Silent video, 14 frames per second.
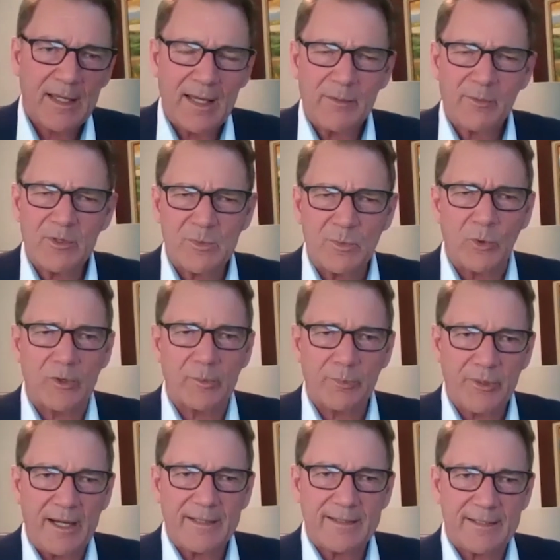I was more the
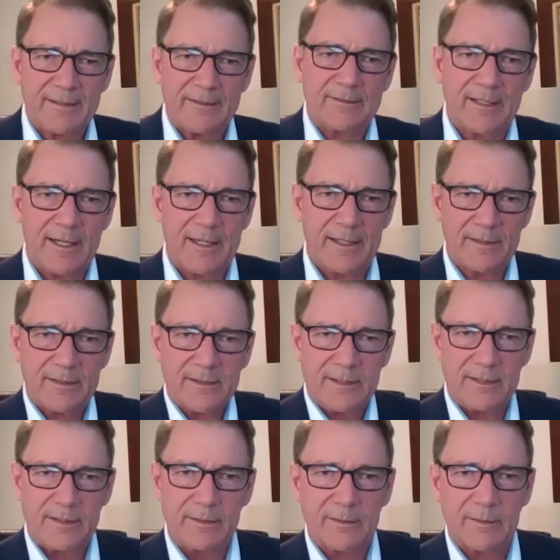practical guy that
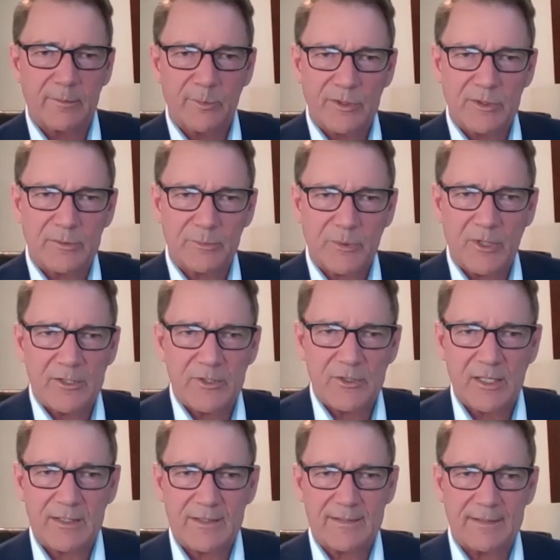can build
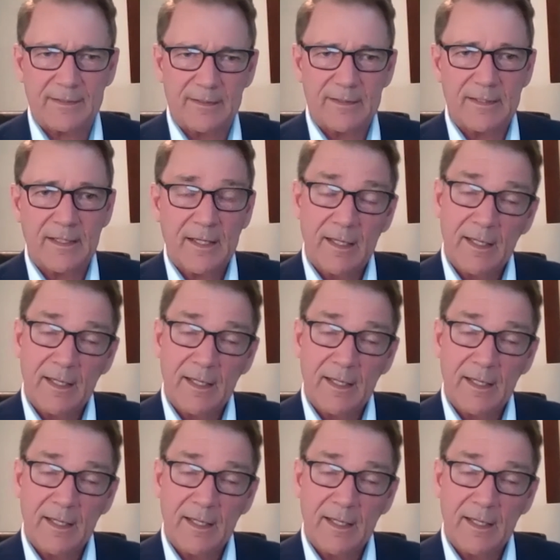projects and